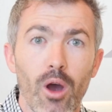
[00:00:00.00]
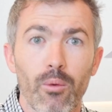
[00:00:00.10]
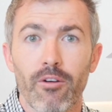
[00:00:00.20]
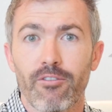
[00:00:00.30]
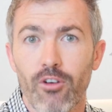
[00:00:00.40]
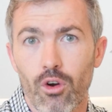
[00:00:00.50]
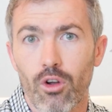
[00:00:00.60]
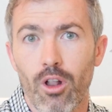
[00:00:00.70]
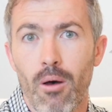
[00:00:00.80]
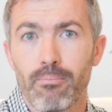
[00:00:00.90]
a
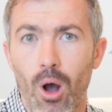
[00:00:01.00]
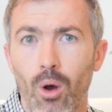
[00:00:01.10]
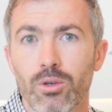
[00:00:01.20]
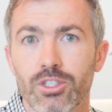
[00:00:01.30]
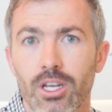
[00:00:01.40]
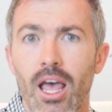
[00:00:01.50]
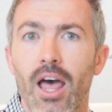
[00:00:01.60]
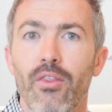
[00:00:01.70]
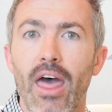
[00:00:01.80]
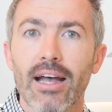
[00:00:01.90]
referral post.
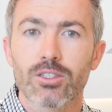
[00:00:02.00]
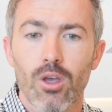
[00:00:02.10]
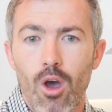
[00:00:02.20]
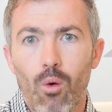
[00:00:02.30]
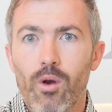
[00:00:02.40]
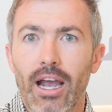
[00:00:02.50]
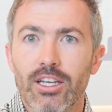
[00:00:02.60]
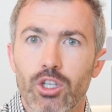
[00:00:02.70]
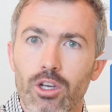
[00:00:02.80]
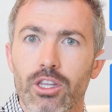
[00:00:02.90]
That's where I
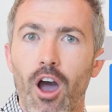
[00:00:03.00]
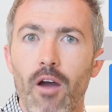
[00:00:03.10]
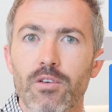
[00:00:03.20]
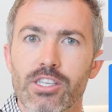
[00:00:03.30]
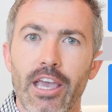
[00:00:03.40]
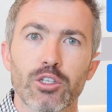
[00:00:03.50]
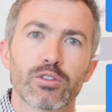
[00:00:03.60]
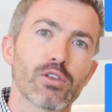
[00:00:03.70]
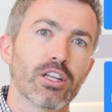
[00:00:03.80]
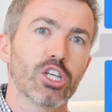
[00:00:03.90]
took the conversation
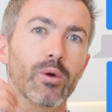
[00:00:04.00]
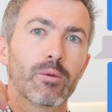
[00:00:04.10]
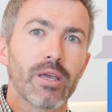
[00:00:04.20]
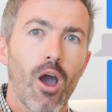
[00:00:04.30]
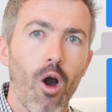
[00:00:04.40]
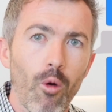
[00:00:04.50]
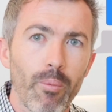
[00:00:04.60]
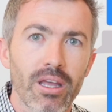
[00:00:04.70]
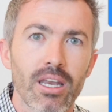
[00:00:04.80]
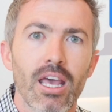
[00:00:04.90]
so that she would be
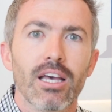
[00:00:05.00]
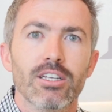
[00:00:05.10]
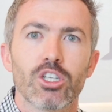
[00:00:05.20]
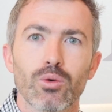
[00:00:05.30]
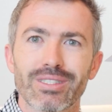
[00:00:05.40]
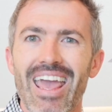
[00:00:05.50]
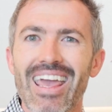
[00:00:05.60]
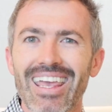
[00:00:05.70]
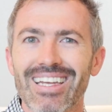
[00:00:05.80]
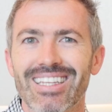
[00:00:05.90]
open to
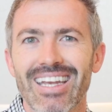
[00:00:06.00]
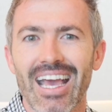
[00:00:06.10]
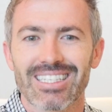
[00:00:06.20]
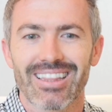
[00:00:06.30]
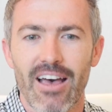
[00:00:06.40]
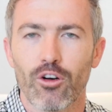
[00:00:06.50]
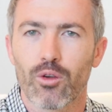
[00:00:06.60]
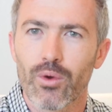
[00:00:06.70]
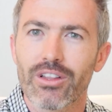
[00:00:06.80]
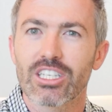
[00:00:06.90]
taking it to the next level
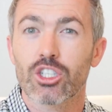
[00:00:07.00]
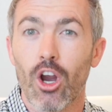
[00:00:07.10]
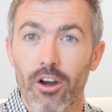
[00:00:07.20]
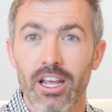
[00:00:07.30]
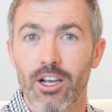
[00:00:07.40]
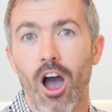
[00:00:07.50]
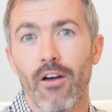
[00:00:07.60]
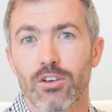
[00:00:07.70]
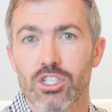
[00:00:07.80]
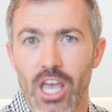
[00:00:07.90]
and really starting a
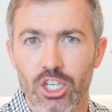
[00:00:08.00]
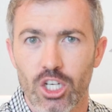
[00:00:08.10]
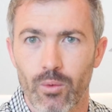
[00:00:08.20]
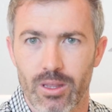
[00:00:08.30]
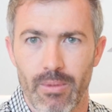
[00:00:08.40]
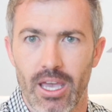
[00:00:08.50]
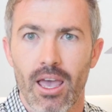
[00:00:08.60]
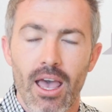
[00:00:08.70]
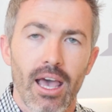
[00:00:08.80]
conversation with me.